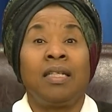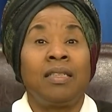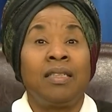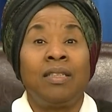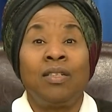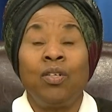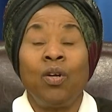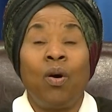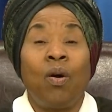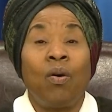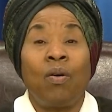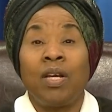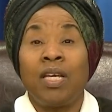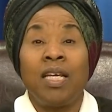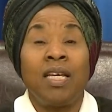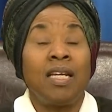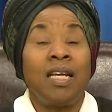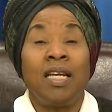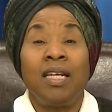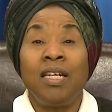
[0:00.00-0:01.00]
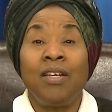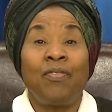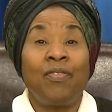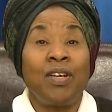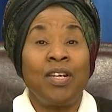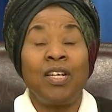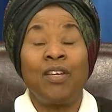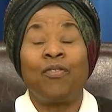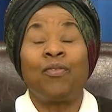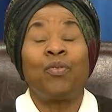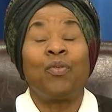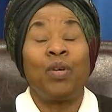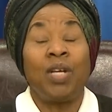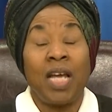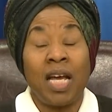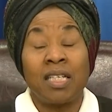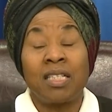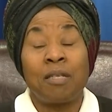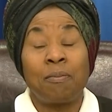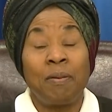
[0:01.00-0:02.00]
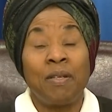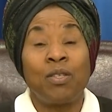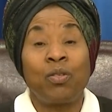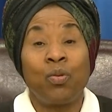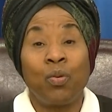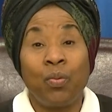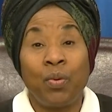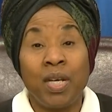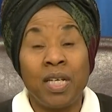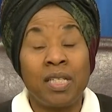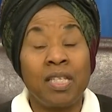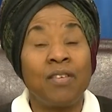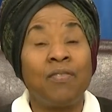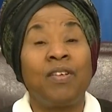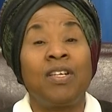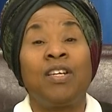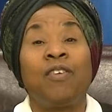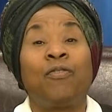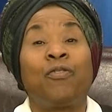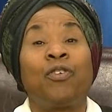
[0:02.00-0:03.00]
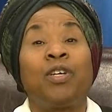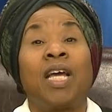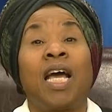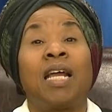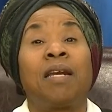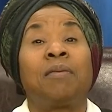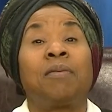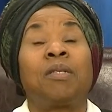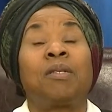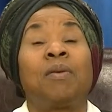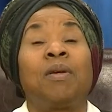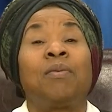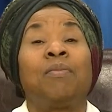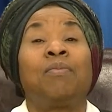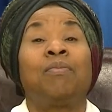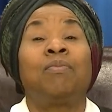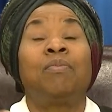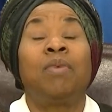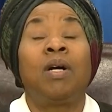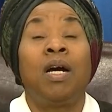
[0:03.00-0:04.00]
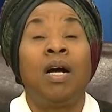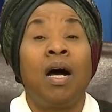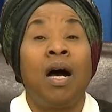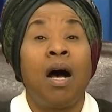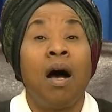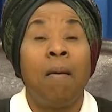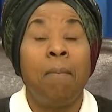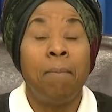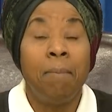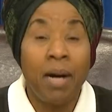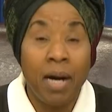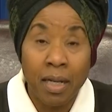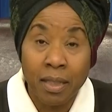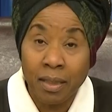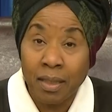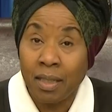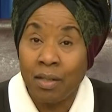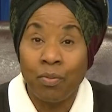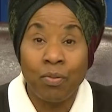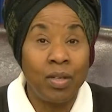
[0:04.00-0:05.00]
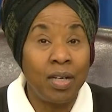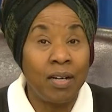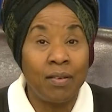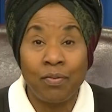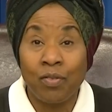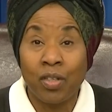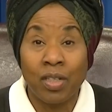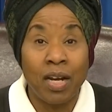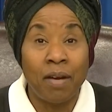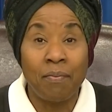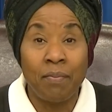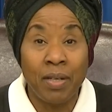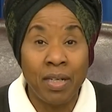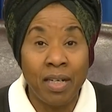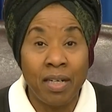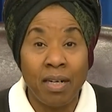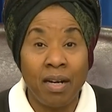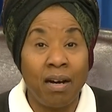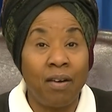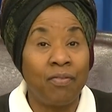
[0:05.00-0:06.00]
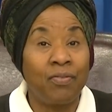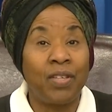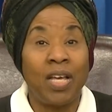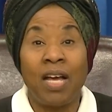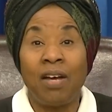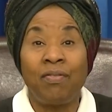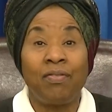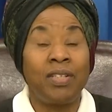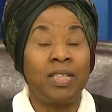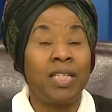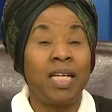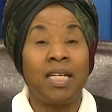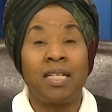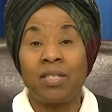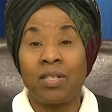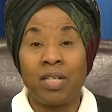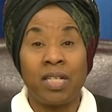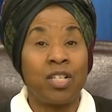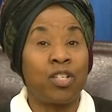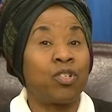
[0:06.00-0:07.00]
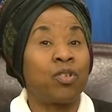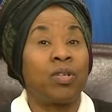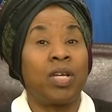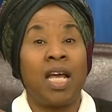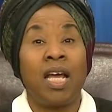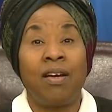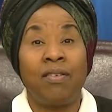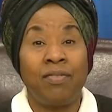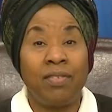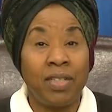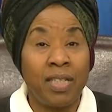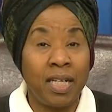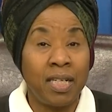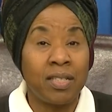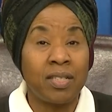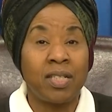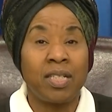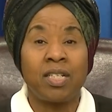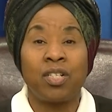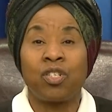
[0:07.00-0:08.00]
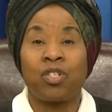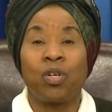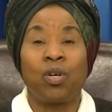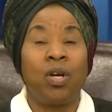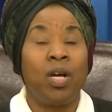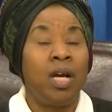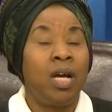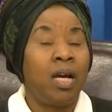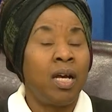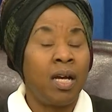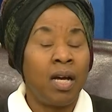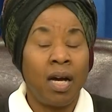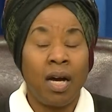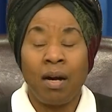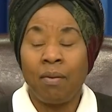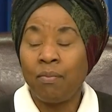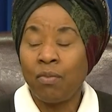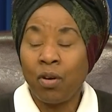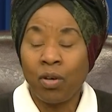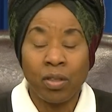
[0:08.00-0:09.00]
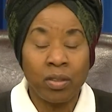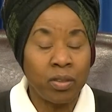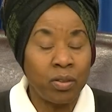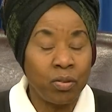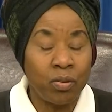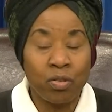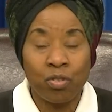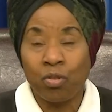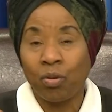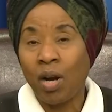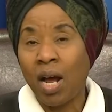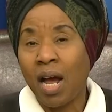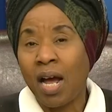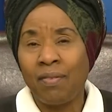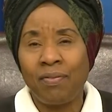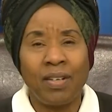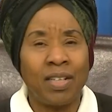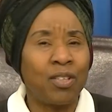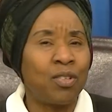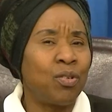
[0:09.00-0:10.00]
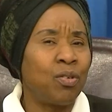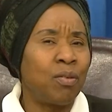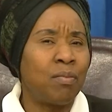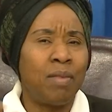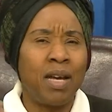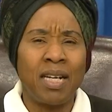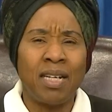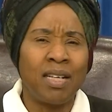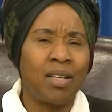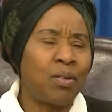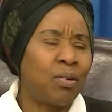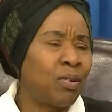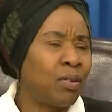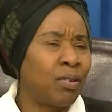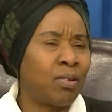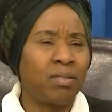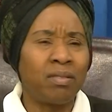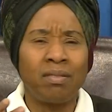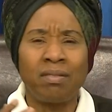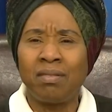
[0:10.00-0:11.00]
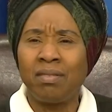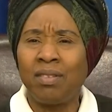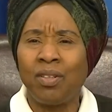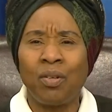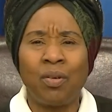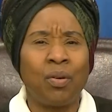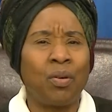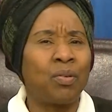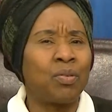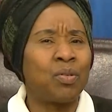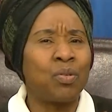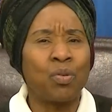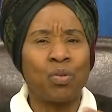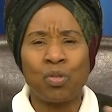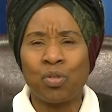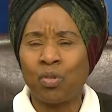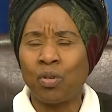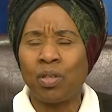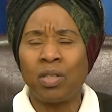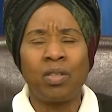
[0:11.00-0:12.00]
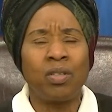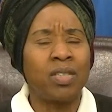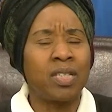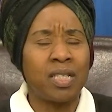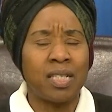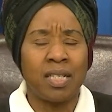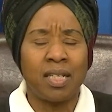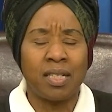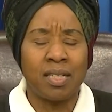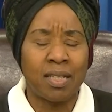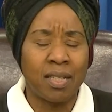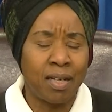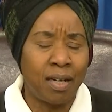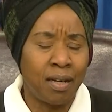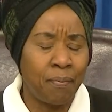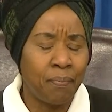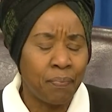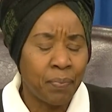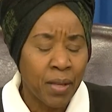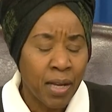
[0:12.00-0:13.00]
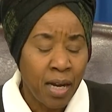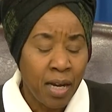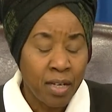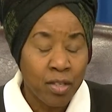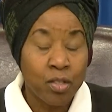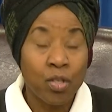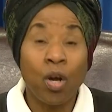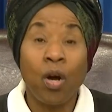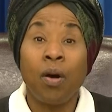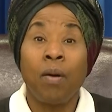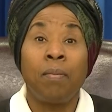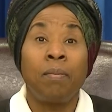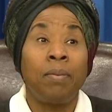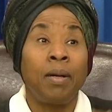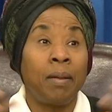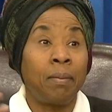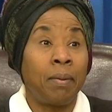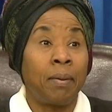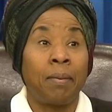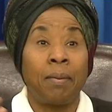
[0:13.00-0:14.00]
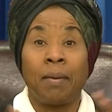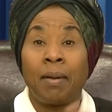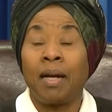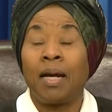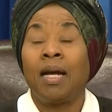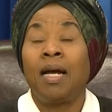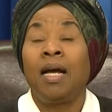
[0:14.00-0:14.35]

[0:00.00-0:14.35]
you know. And even if we had spent two weeks, even if we had spent a month, it would not have been enough. Every day is an issue. Every day is an issue. Um, all the drive, like you know, medical, you know, social, all the things. Yeah. So blah blah blah.